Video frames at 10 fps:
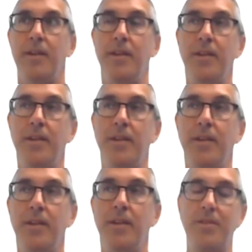you know, we'll
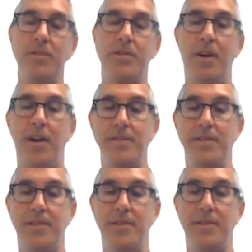get those cars
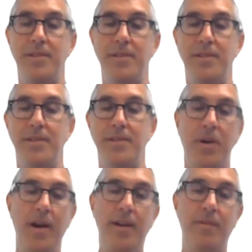into service
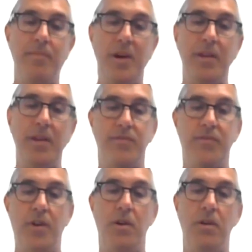by by this
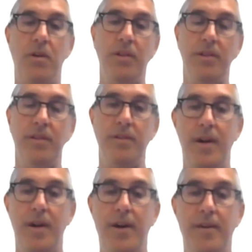fall, and
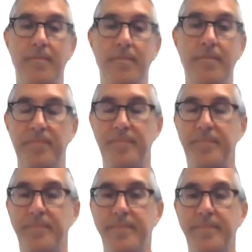um,
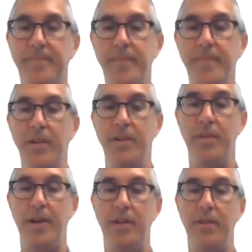you know
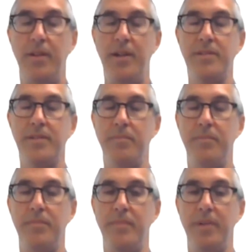that'll let us
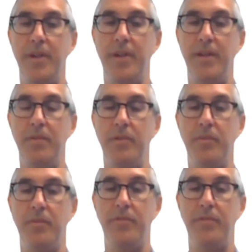have a little bit
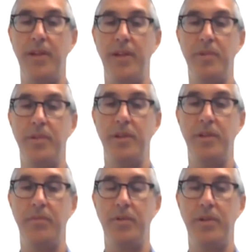more flexibility
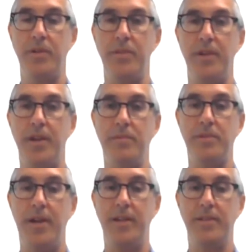in working with
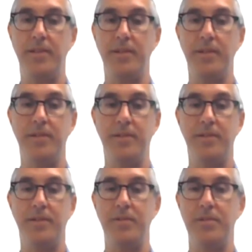Amtrak to to
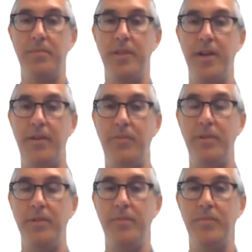do some of that
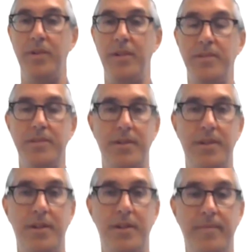when when
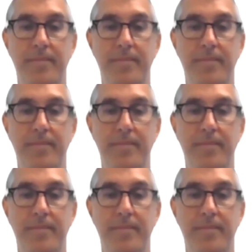necessary.